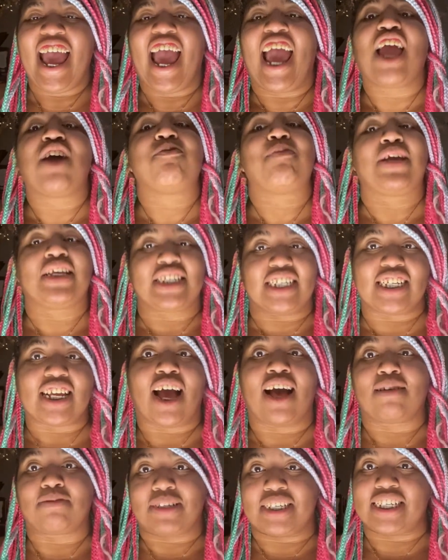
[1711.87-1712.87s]
And Maisie
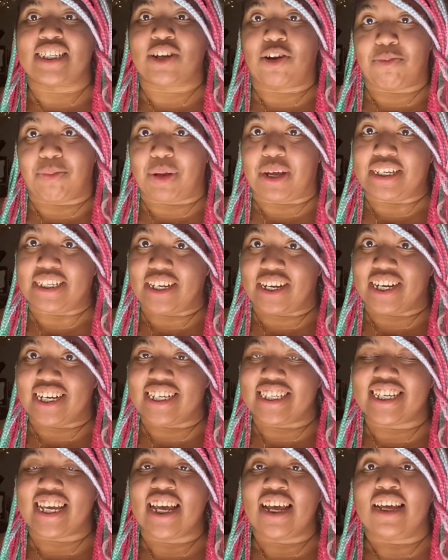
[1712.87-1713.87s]
Dobbs is her book
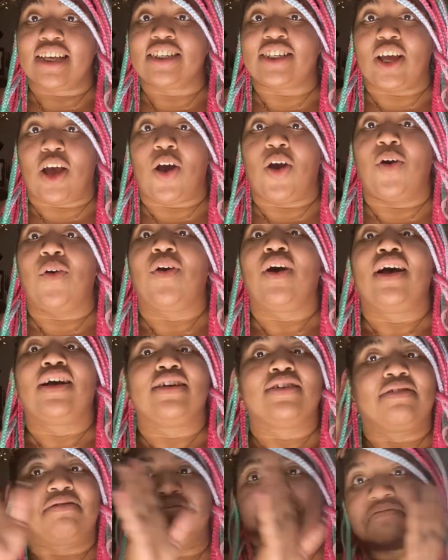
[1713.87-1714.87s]
series. So,
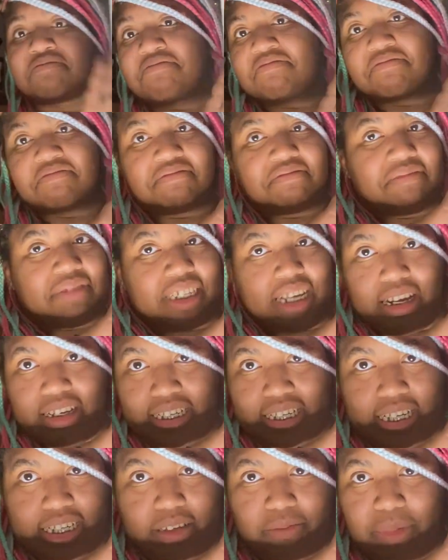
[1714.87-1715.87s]

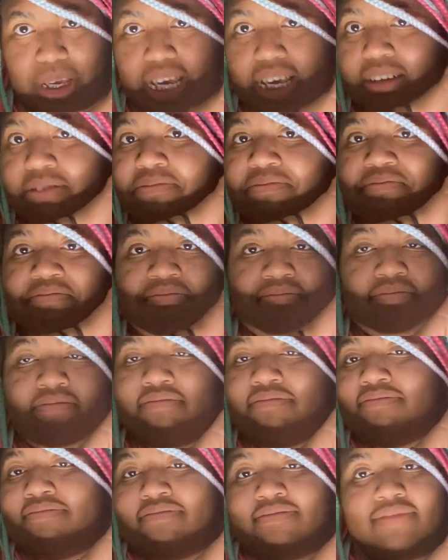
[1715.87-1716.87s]
sounds good to me.
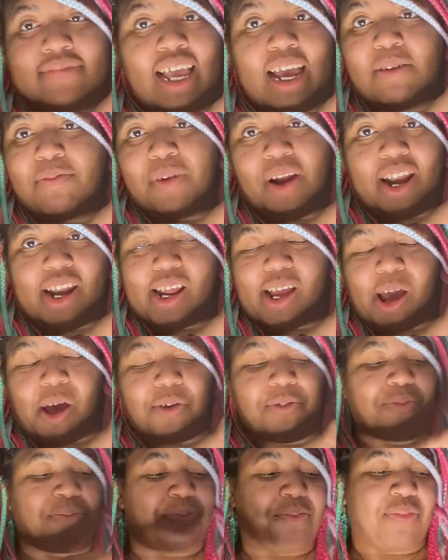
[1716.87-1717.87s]
I'm ready to go.
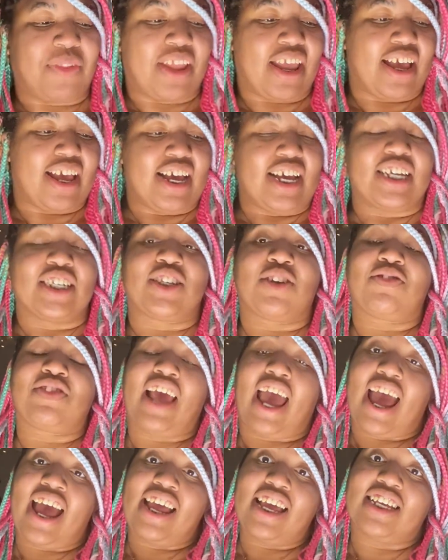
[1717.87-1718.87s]
So
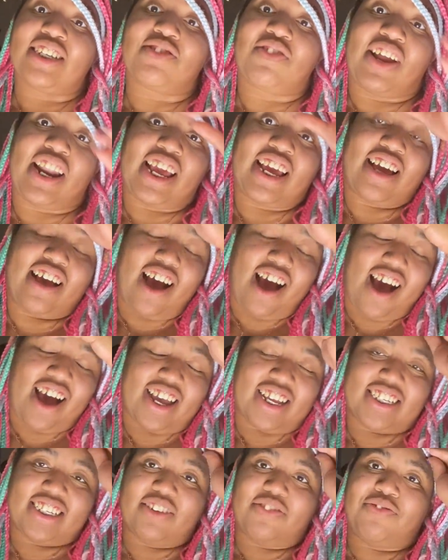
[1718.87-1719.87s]
that is what I
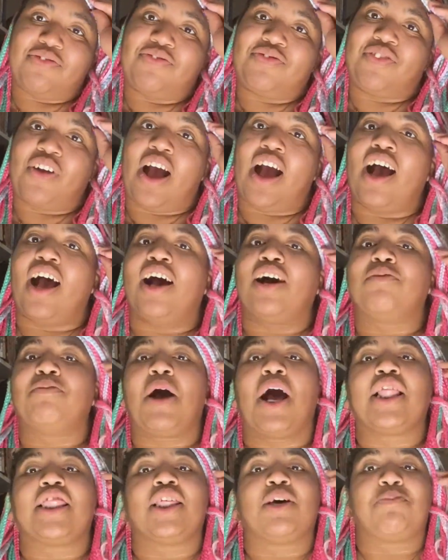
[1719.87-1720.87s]
got from
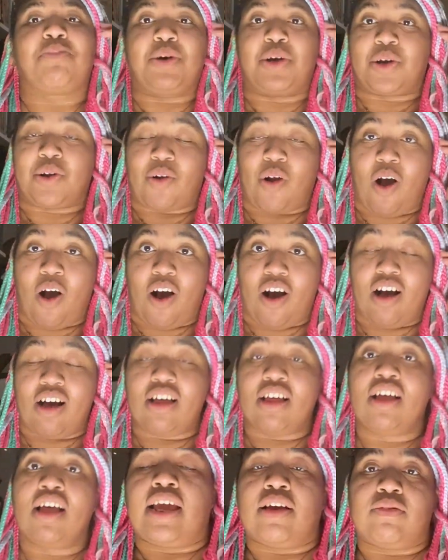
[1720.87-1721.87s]
the book
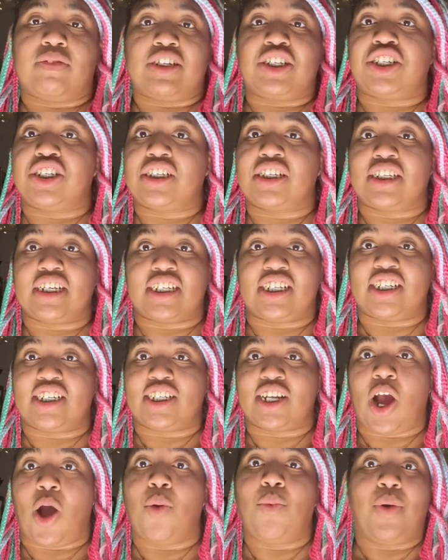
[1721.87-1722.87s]
crawl. It was just
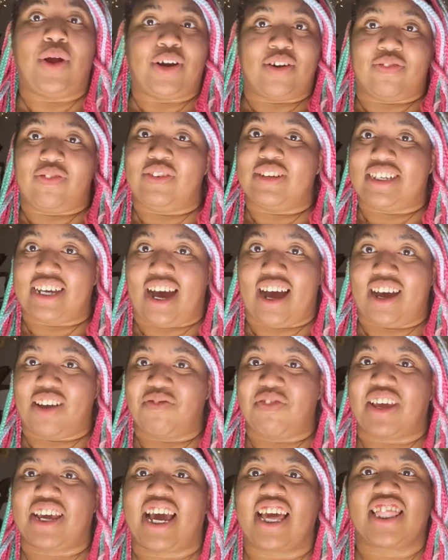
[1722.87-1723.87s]
such a wonderful
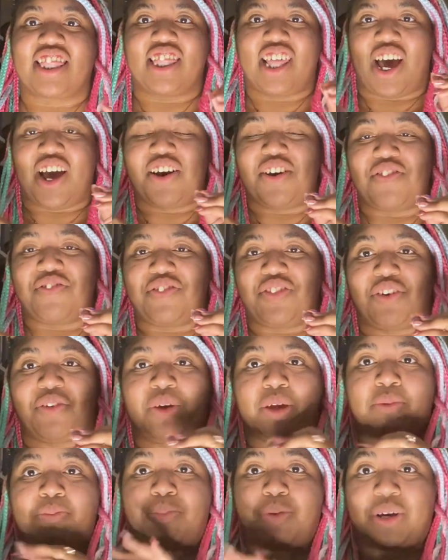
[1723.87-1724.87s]
time. Like, I love
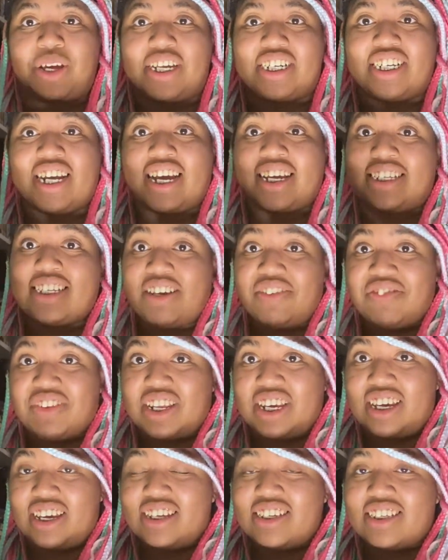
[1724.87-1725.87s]
doing bookish
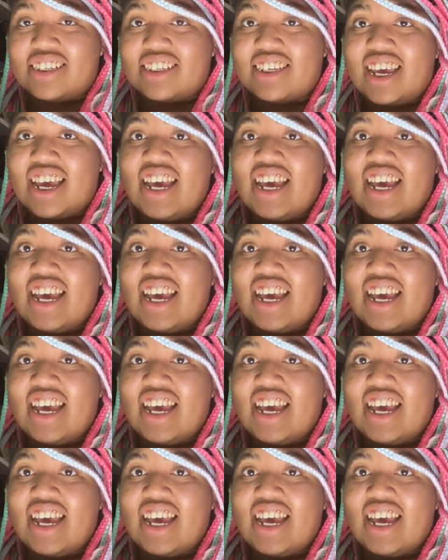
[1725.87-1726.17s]
activities.